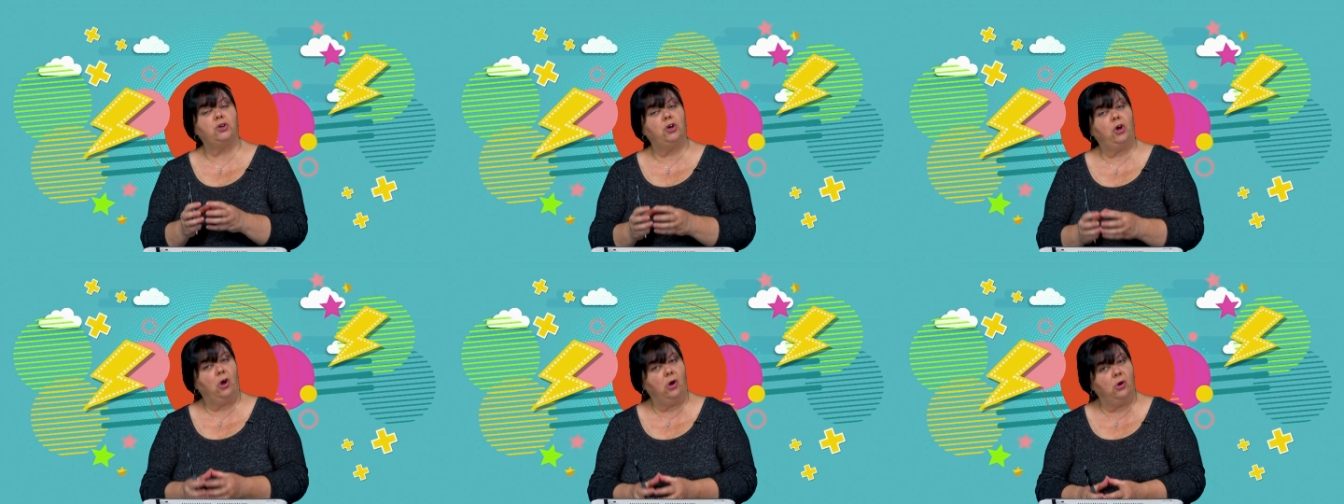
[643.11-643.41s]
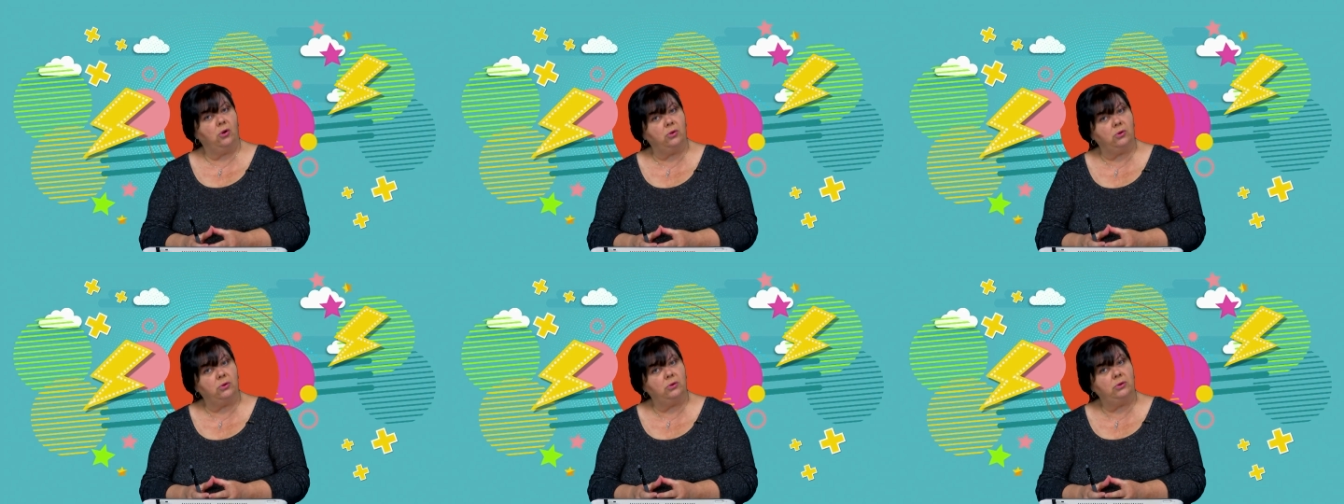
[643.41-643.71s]

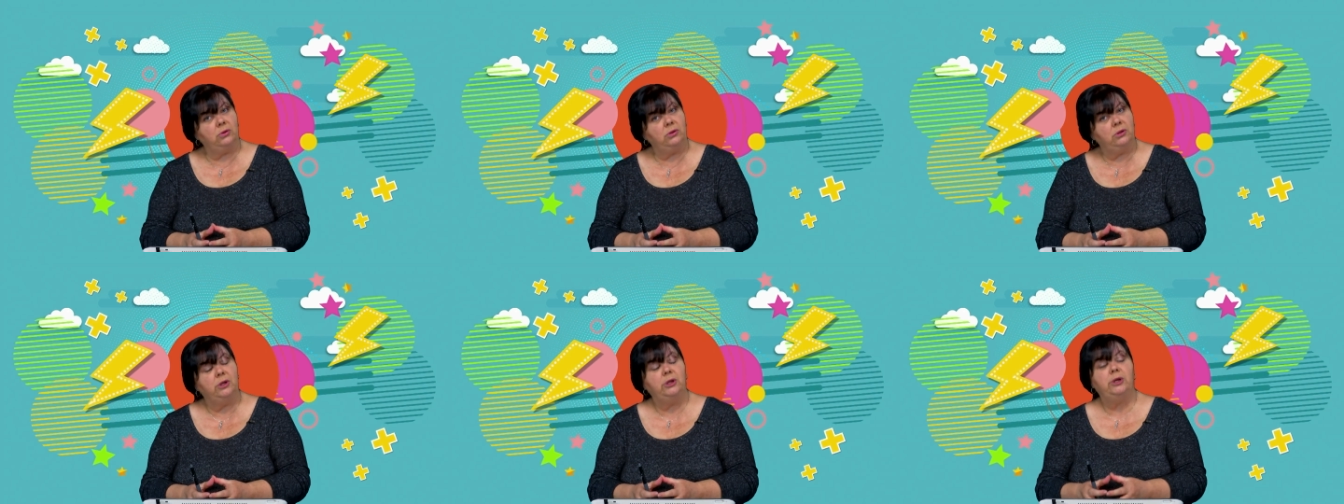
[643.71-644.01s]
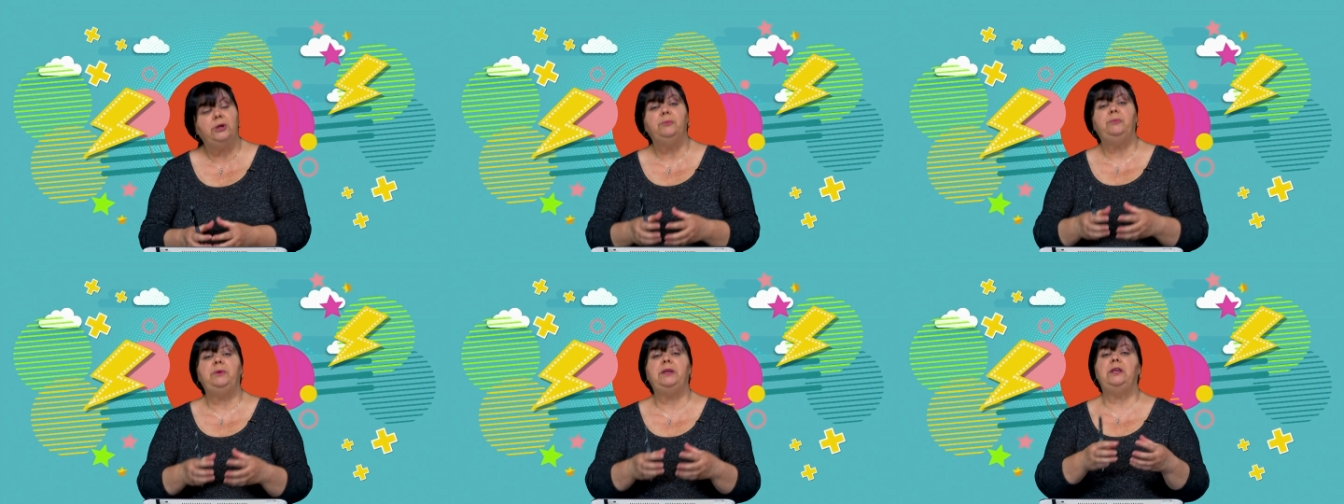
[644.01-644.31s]
coal
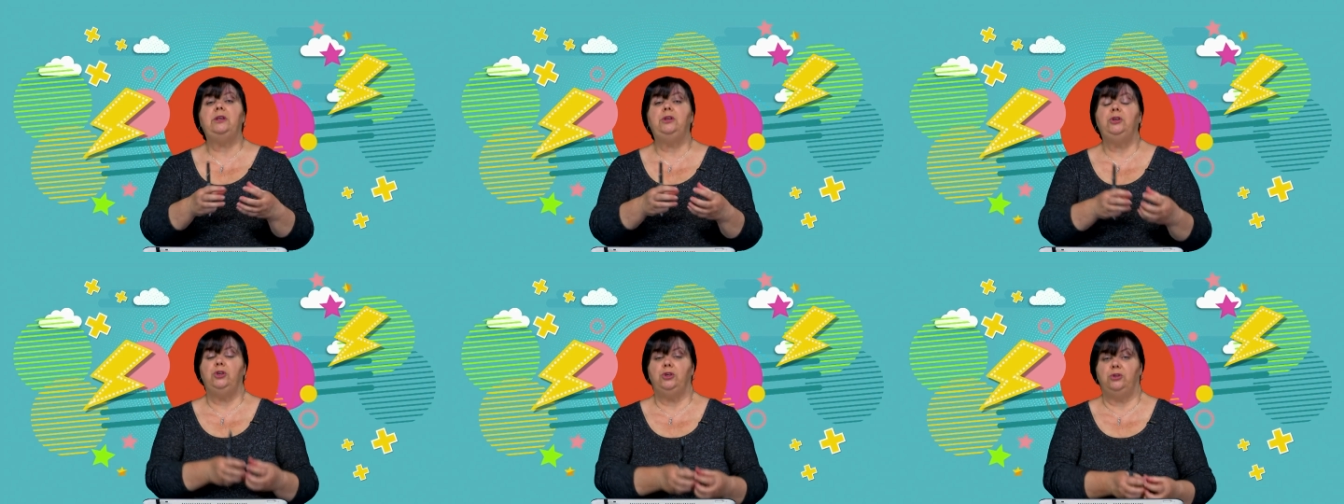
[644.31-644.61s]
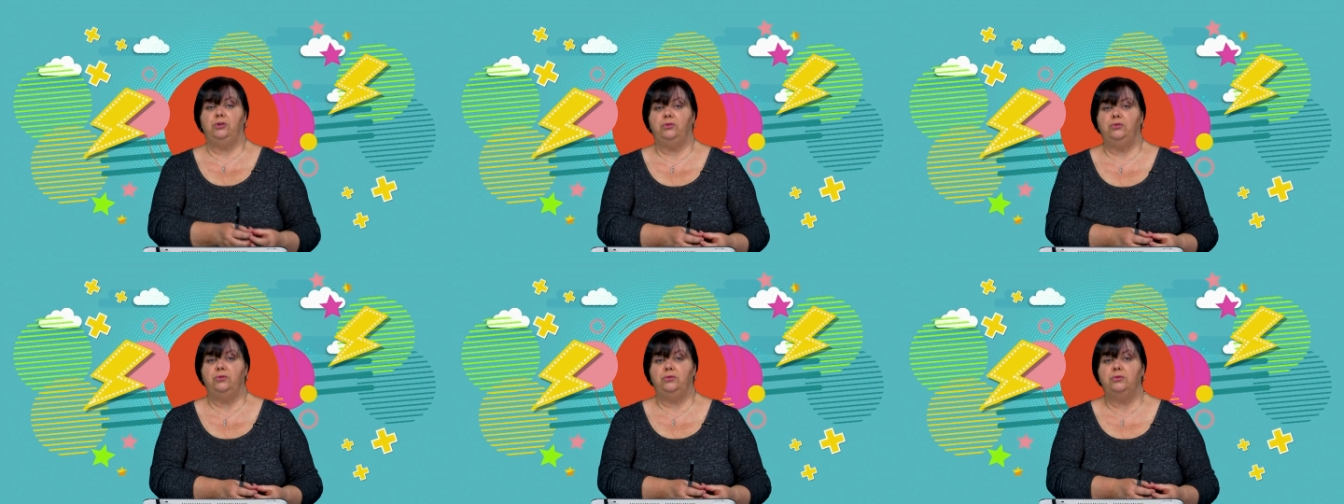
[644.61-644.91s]
being
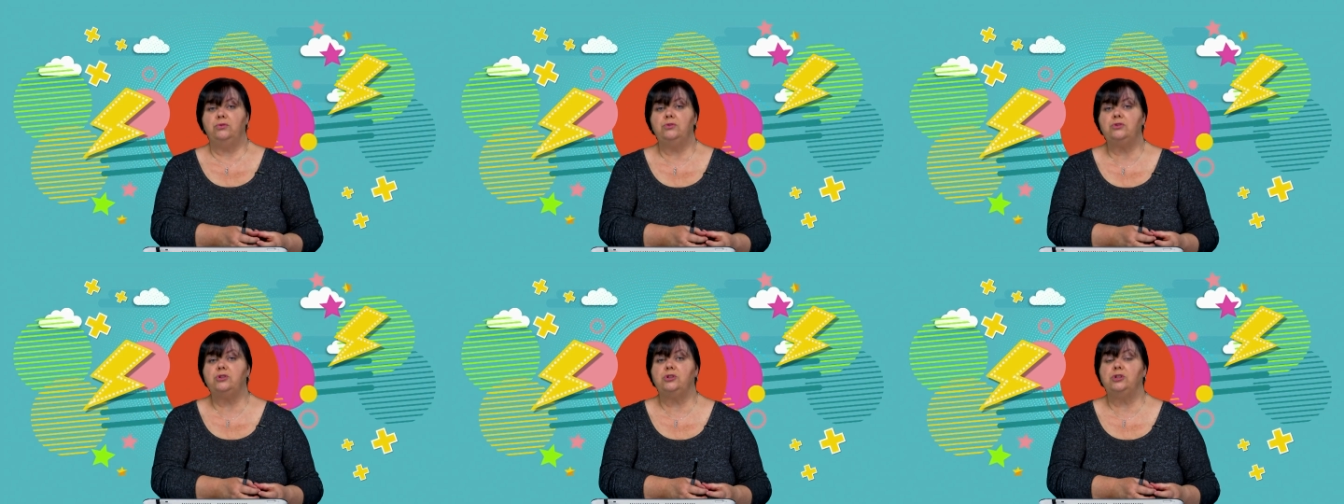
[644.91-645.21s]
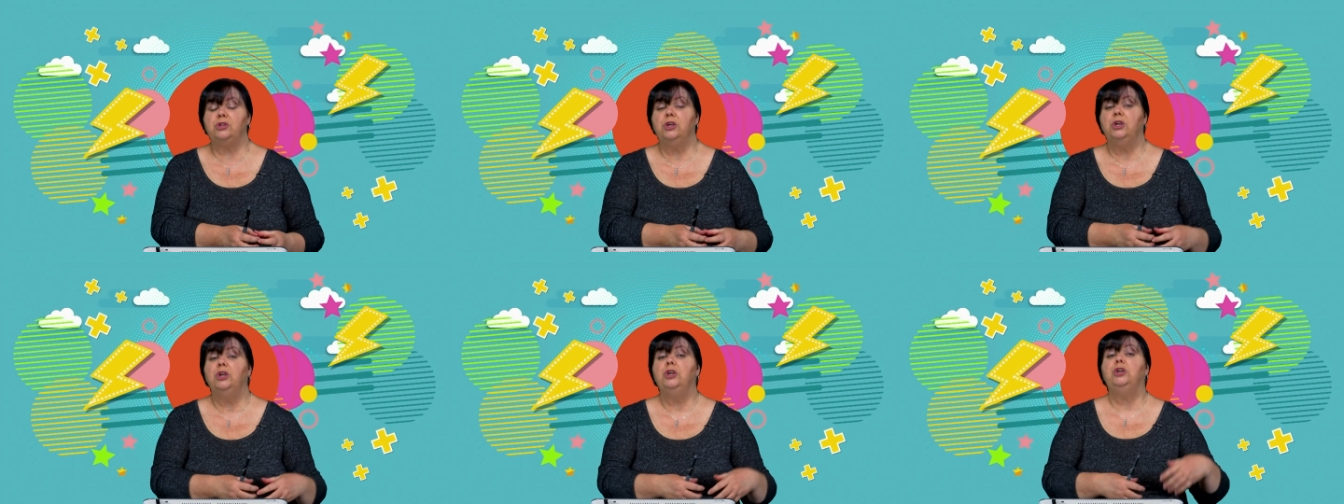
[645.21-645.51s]

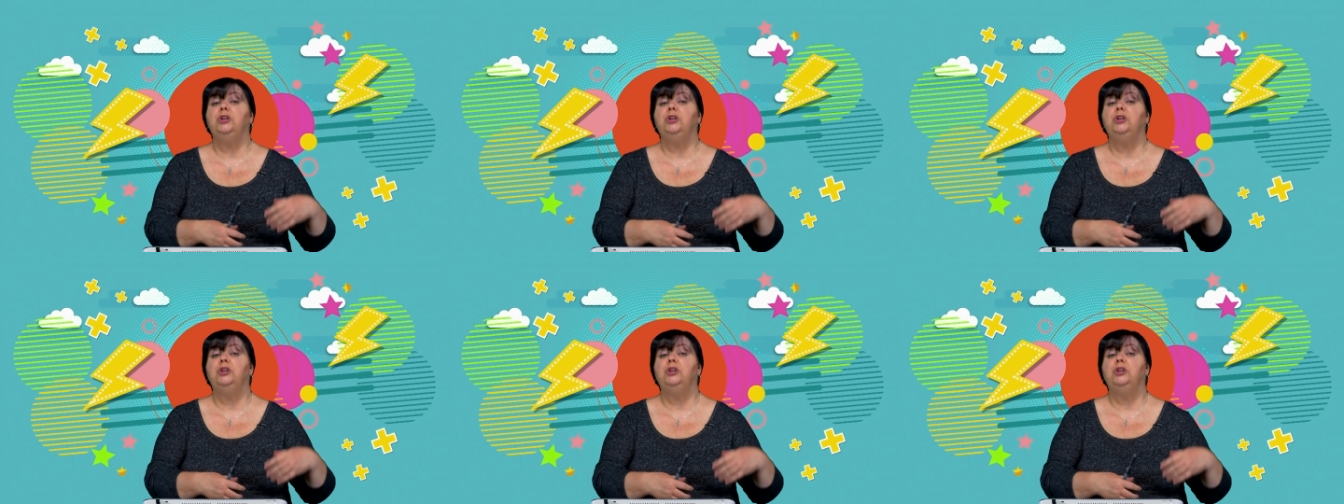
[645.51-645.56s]
used